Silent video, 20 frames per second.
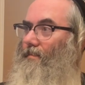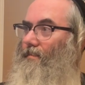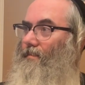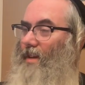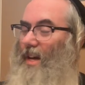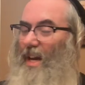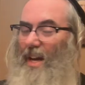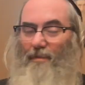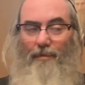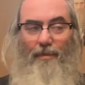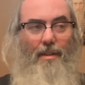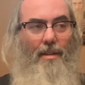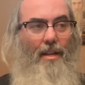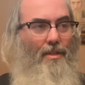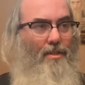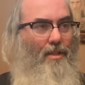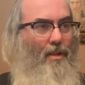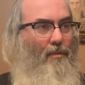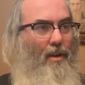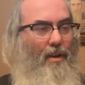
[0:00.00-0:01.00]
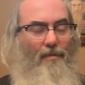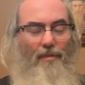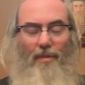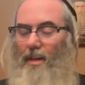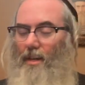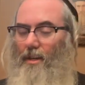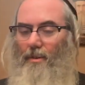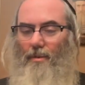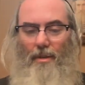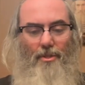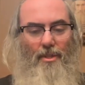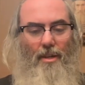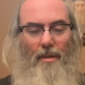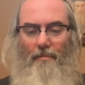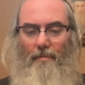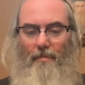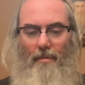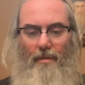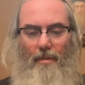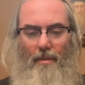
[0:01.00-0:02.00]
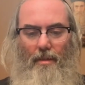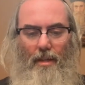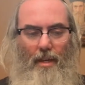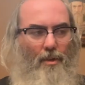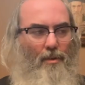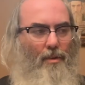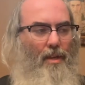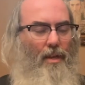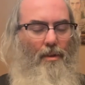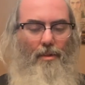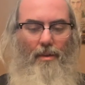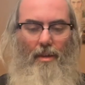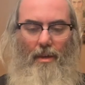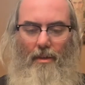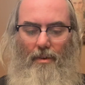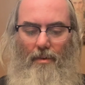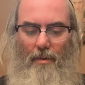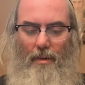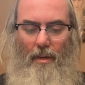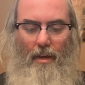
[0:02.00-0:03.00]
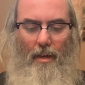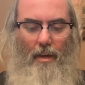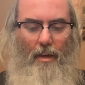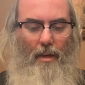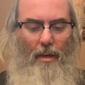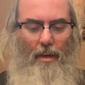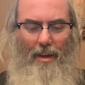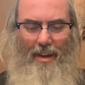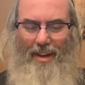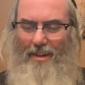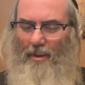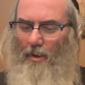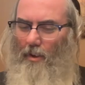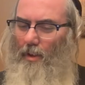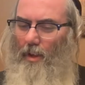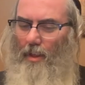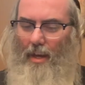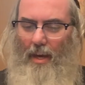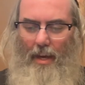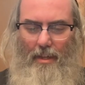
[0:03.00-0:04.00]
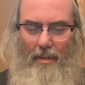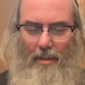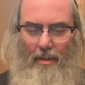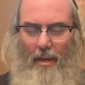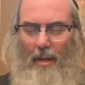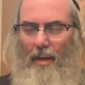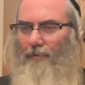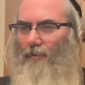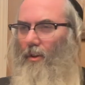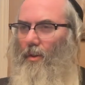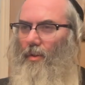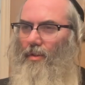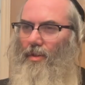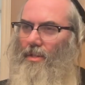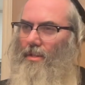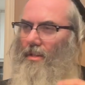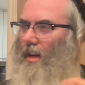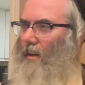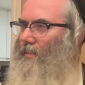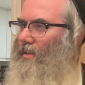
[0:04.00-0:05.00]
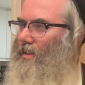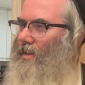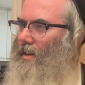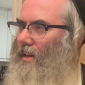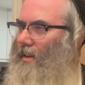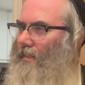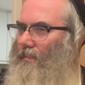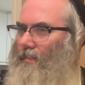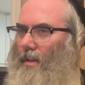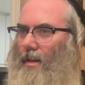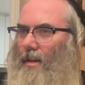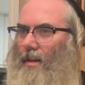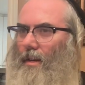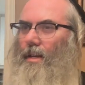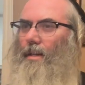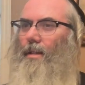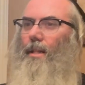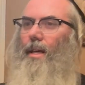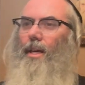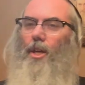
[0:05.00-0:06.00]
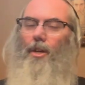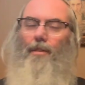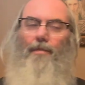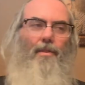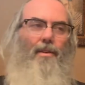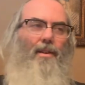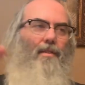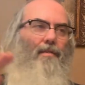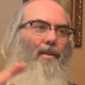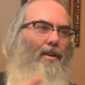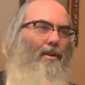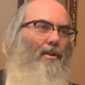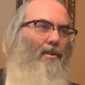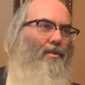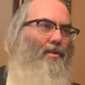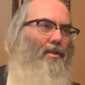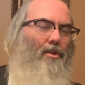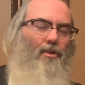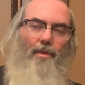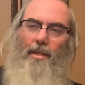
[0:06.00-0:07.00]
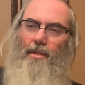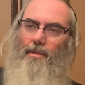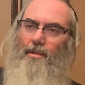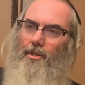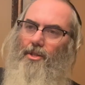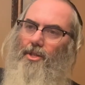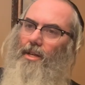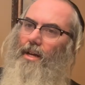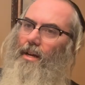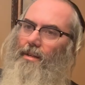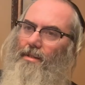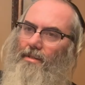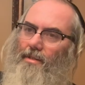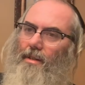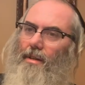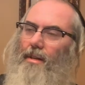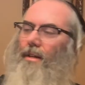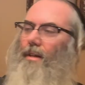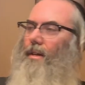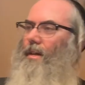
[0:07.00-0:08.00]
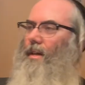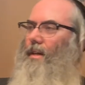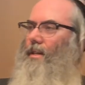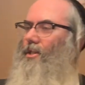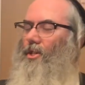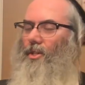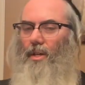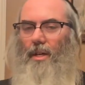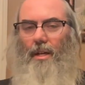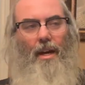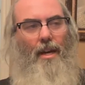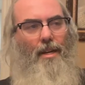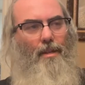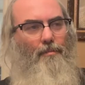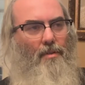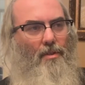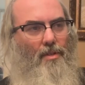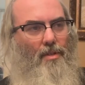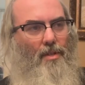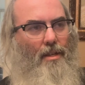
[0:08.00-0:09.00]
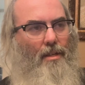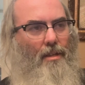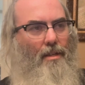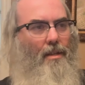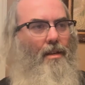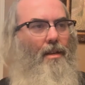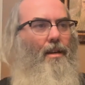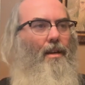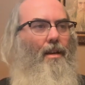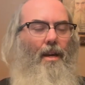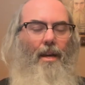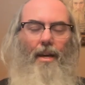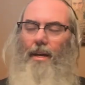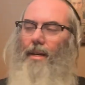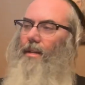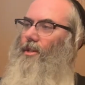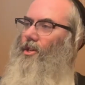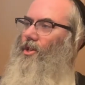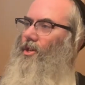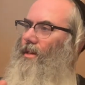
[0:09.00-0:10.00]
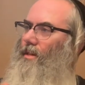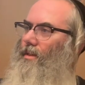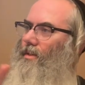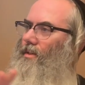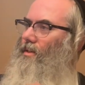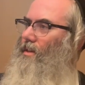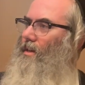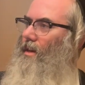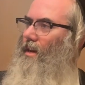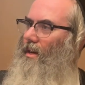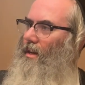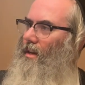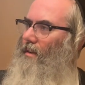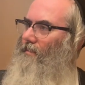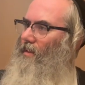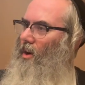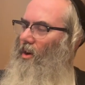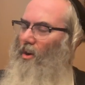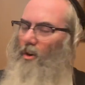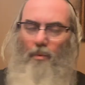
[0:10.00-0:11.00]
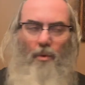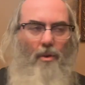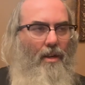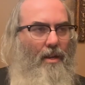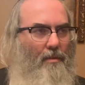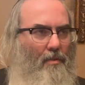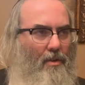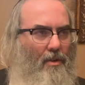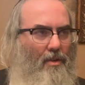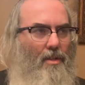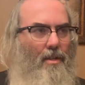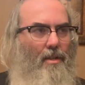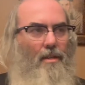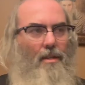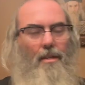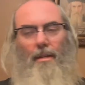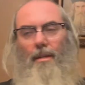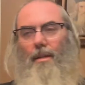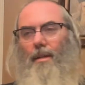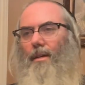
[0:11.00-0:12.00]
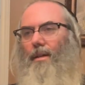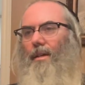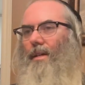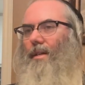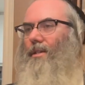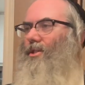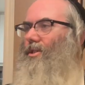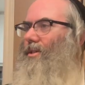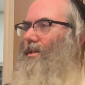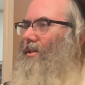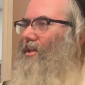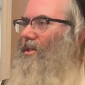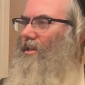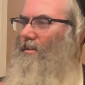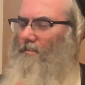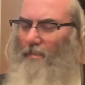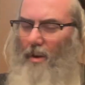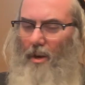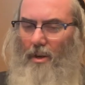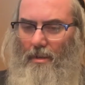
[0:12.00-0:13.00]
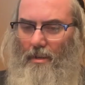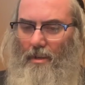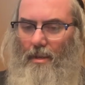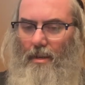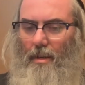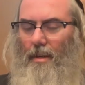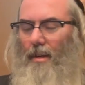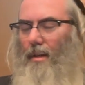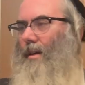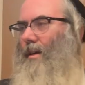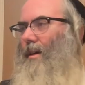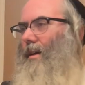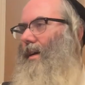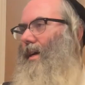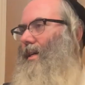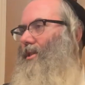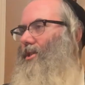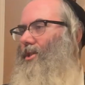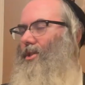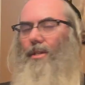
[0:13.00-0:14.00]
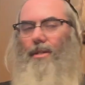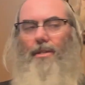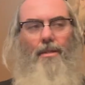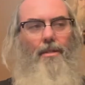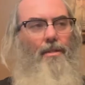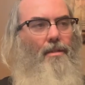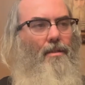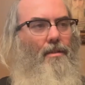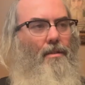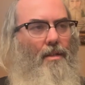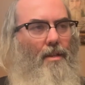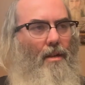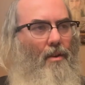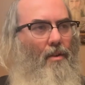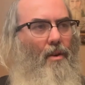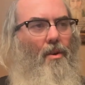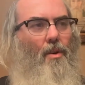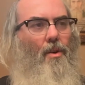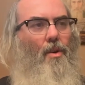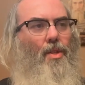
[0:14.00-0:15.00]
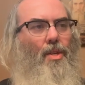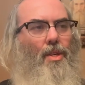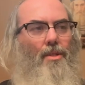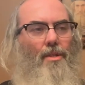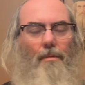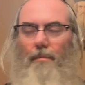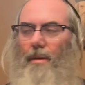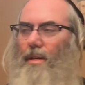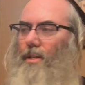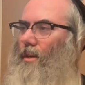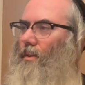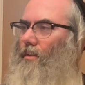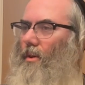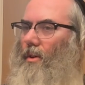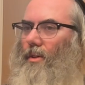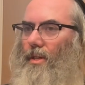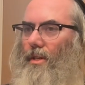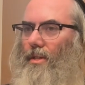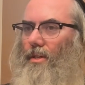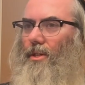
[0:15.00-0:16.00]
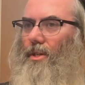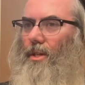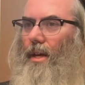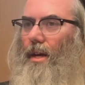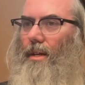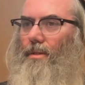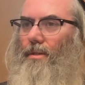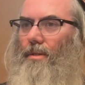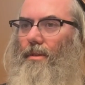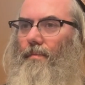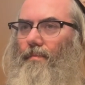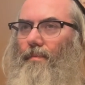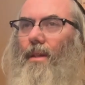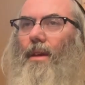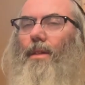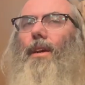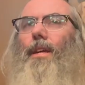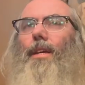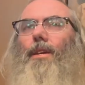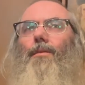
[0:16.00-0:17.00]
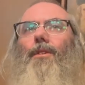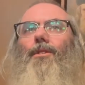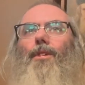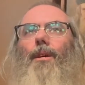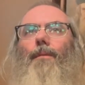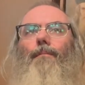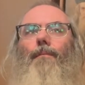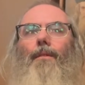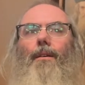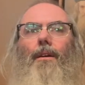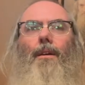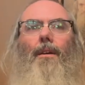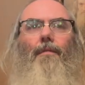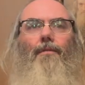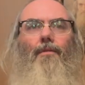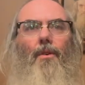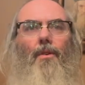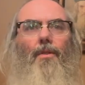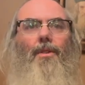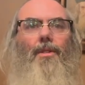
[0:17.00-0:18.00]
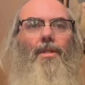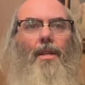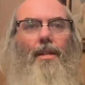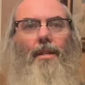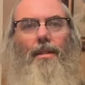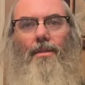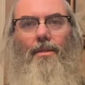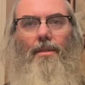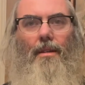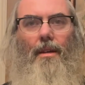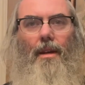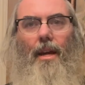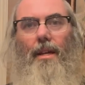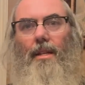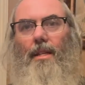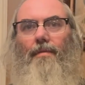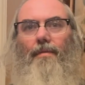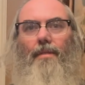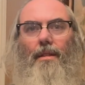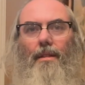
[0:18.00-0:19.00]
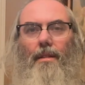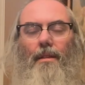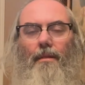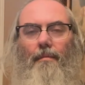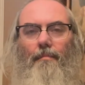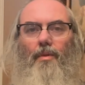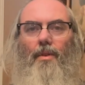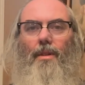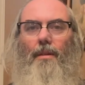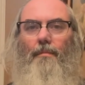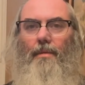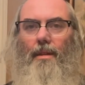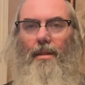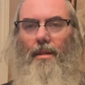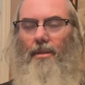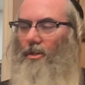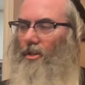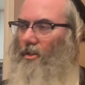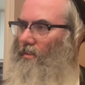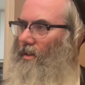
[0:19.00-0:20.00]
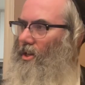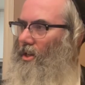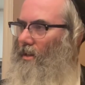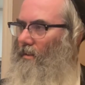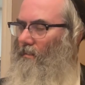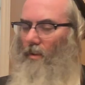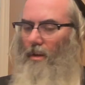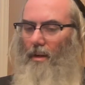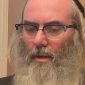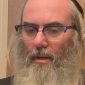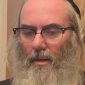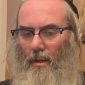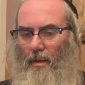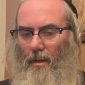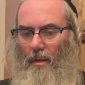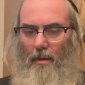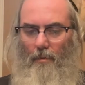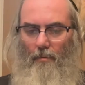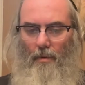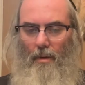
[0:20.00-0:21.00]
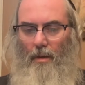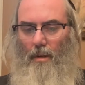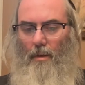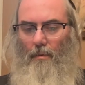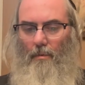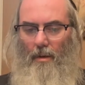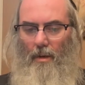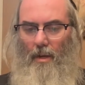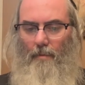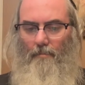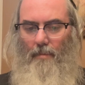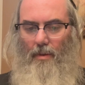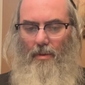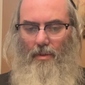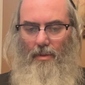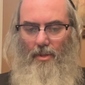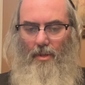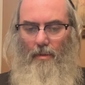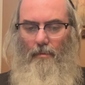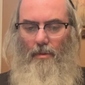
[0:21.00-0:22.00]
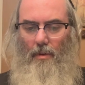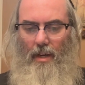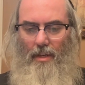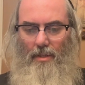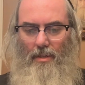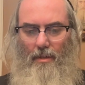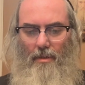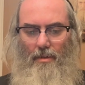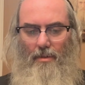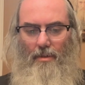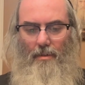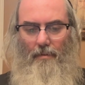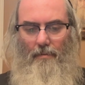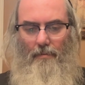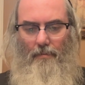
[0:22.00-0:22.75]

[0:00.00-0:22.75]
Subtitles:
I have a fantastic wife. Thank you, Hashem. Thank you, thank you, thank you. And not only that, and I follow these steps. And thank you for giving her the traits that she has. And she's a kind person. And she's a hardworking person. And she's smart. And she's, all these amazing qualities that she has. Thank you, Hashem, for all these things. And putting me in a situation where I'm married to someone who has these.